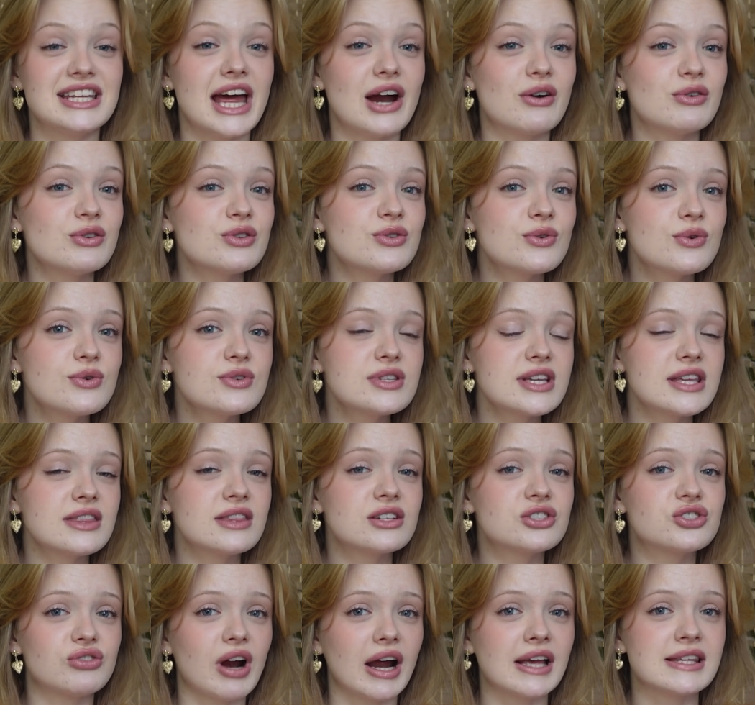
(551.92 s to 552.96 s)
Pterosaurs in
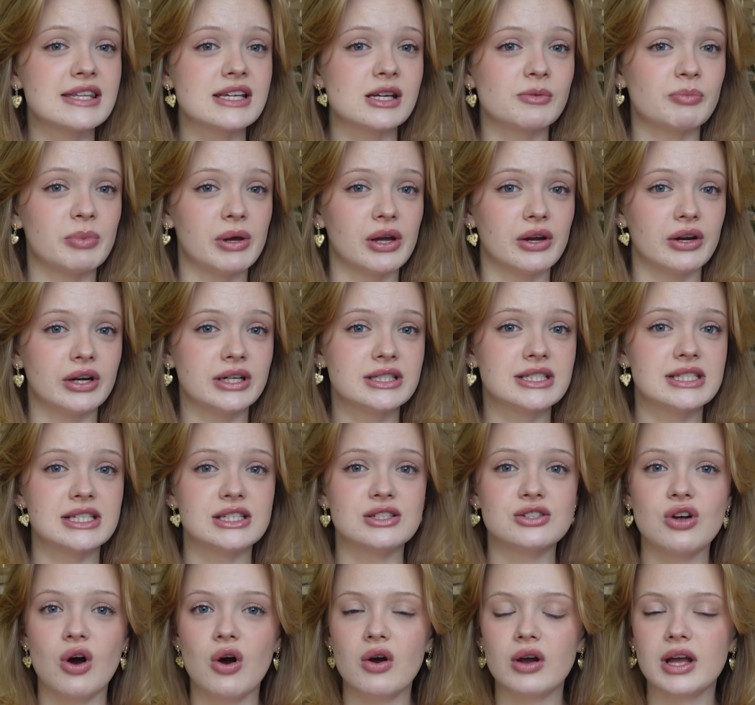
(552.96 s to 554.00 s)
the Jurassic period did
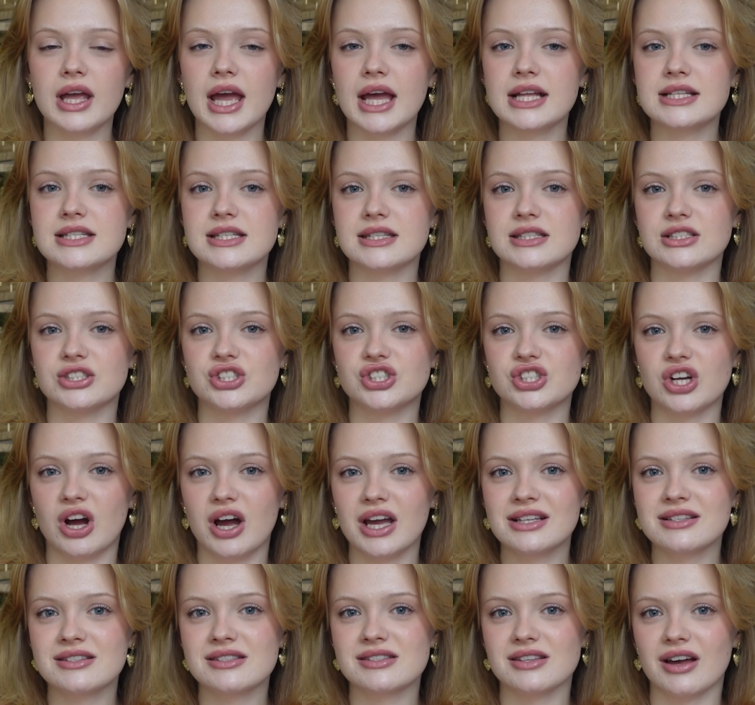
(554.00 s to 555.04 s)
not get to the
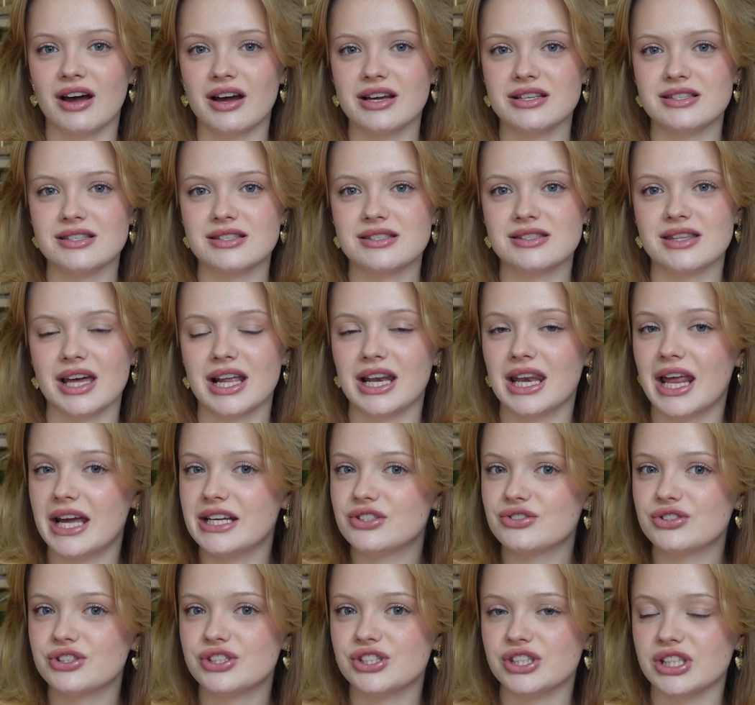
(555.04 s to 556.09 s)
giant sizes they
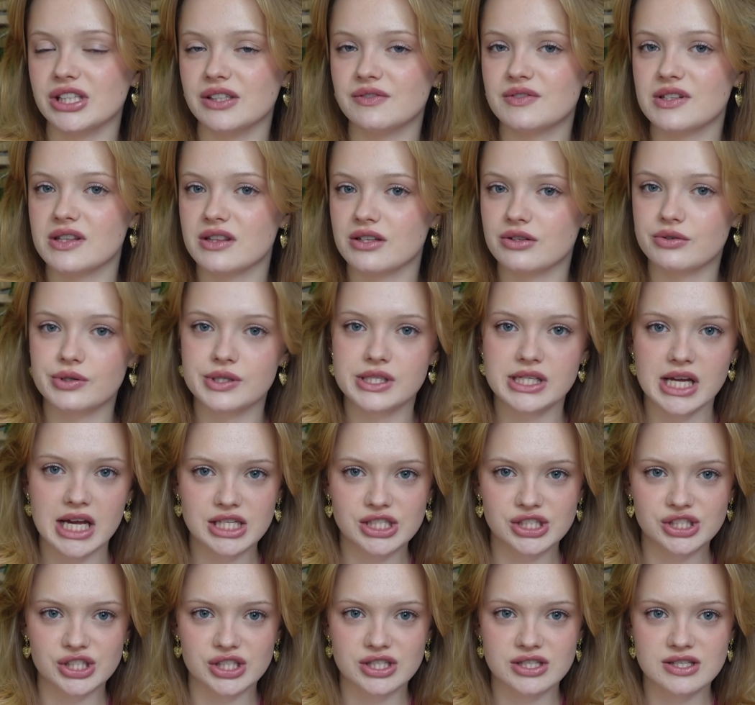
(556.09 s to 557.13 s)
later achieved in the
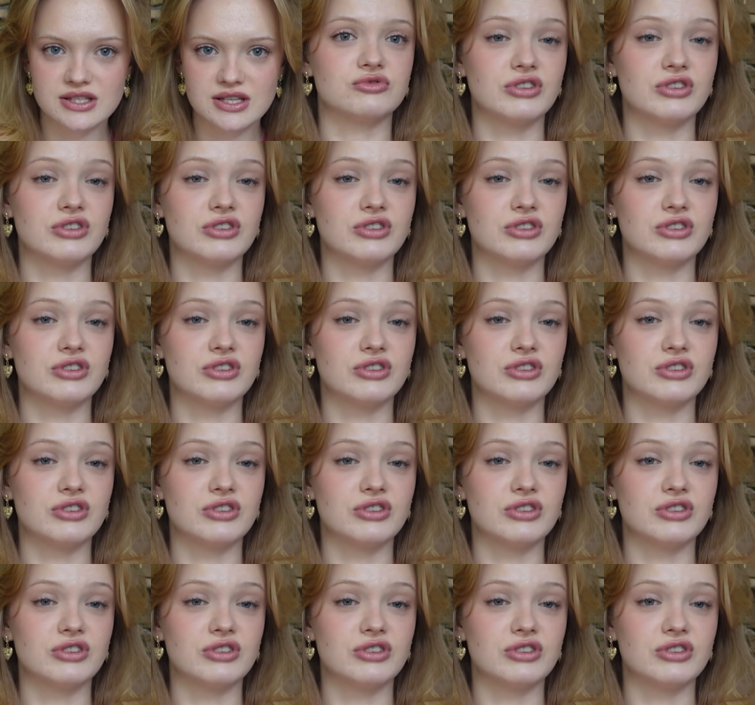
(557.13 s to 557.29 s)
Cretaceous,